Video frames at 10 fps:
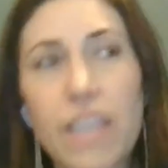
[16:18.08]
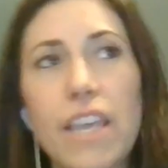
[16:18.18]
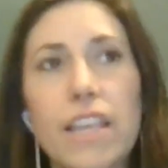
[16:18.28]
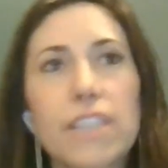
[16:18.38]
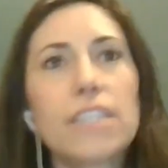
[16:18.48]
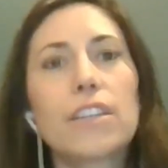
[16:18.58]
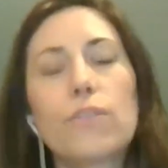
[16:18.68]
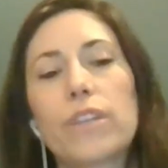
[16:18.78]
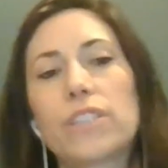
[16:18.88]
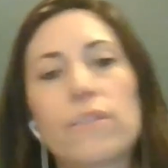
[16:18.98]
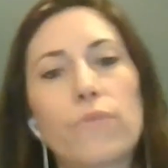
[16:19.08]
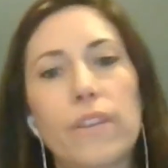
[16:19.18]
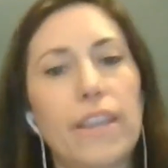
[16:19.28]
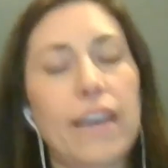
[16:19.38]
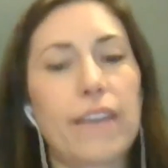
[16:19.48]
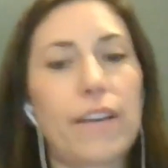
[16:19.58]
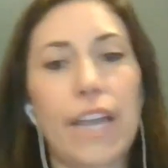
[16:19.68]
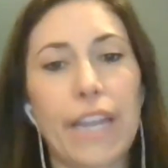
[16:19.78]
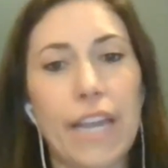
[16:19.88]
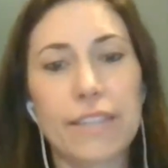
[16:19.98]
that's a good question. One that I
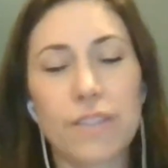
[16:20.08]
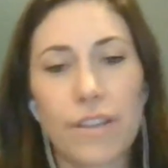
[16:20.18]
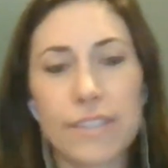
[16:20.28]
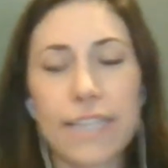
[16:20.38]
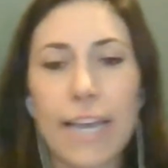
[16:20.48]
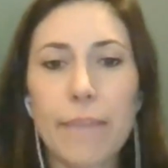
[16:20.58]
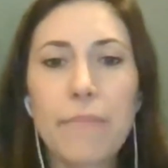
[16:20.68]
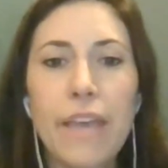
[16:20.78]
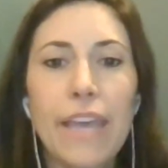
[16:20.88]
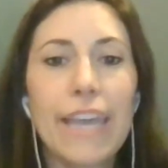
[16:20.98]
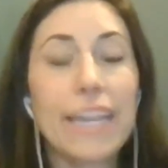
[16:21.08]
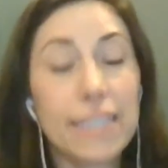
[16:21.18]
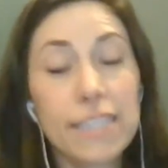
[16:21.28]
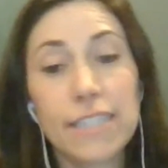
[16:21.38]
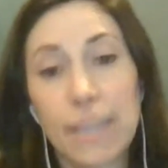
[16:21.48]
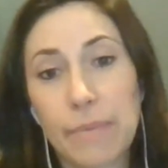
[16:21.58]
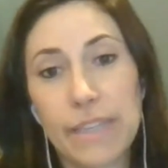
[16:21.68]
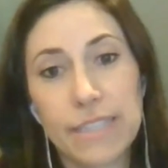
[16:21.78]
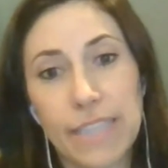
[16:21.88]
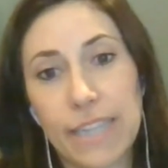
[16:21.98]
get asked all the time. It is a state by
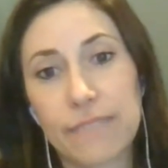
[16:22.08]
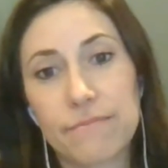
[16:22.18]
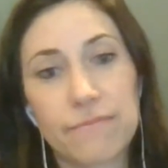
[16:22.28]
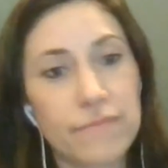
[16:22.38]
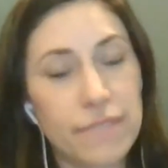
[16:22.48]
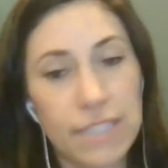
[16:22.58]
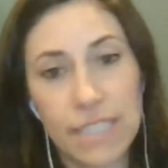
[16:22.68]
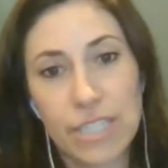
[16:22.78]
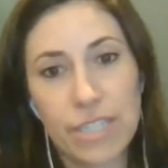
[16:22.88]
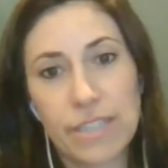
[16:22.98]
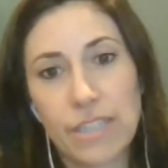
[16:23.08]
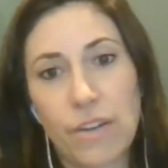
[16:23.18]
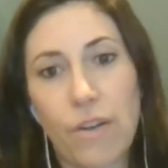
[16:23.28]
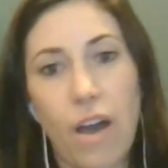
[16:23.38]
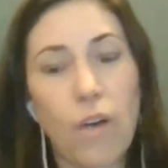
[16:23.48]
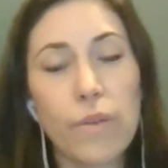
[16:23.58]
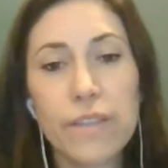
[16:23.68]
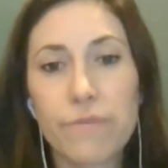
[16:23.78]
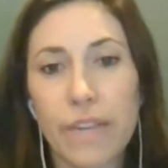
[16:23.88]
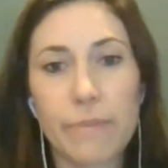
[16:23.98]
state decision. So I
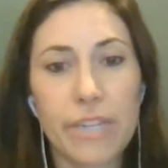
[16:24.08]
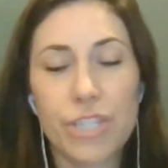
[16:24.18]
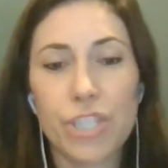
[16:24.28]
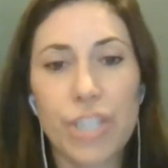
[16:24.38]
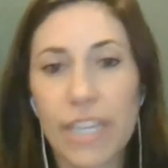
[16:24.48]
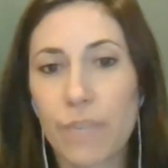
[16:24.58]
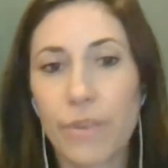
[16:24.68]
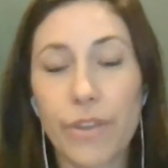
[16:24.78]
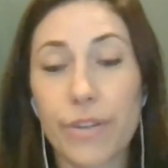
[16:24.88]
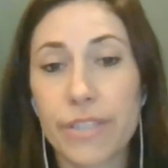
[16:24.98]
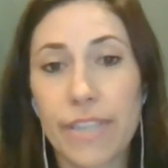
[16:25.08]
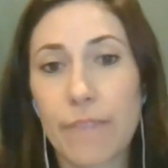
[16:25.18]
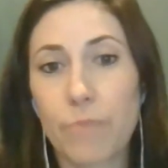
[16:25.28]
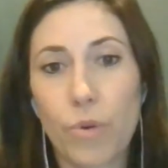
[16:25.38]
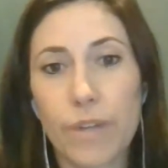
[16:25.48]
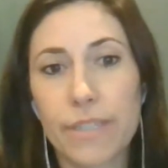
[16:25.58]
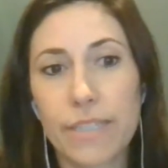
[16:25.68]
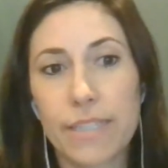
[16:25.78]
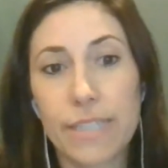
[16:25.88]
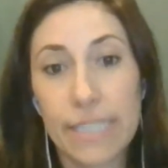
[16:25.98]
always recommend just checking with your state board
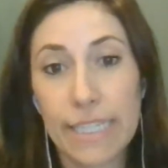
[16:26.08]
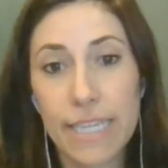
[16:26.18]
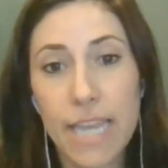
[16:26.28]
to see.